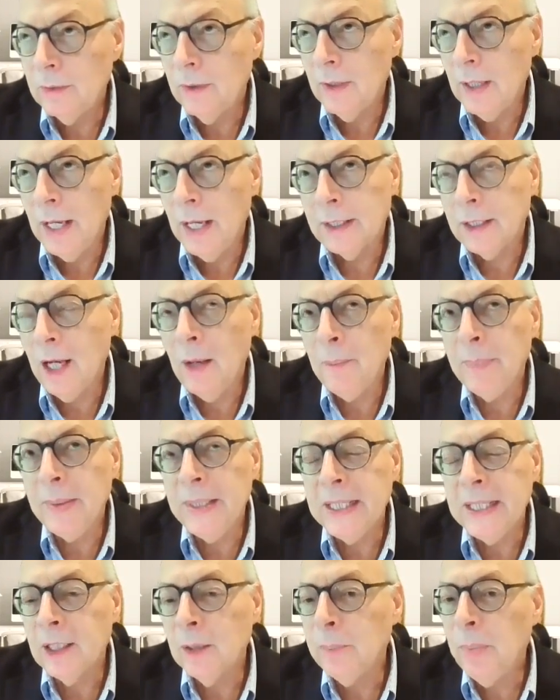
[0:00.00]
a
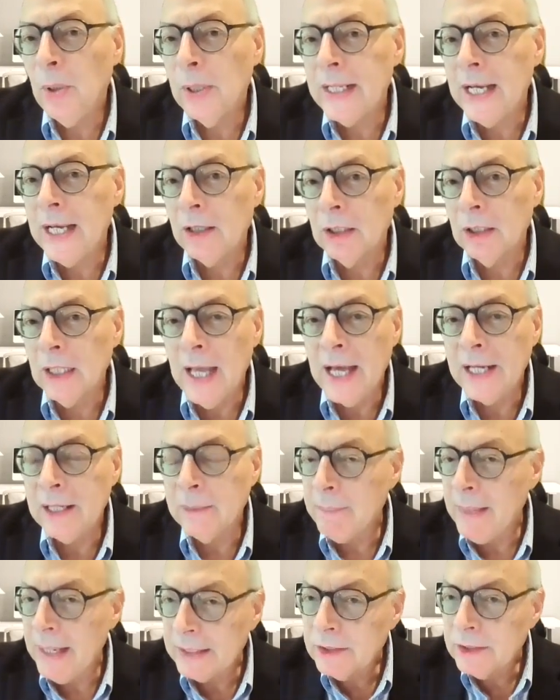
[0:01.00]
company can put out a lot of
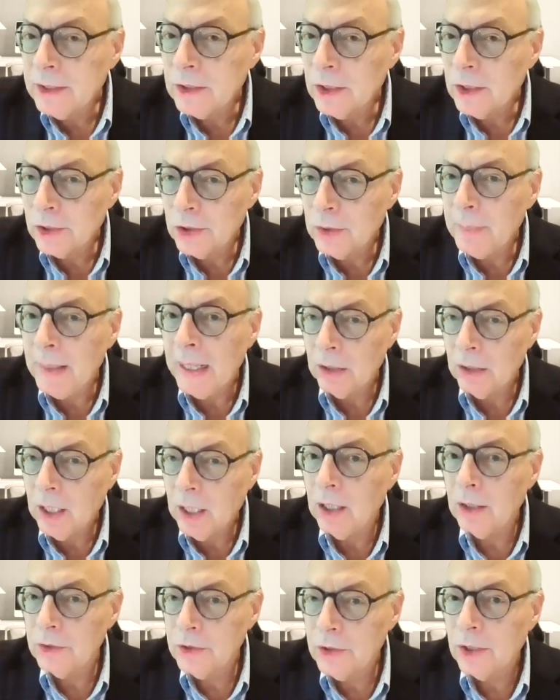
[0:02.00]
messages about
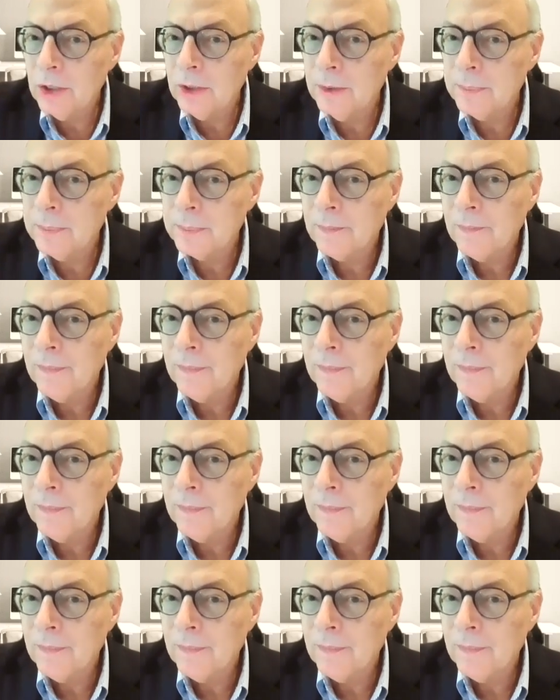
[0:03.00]
culture,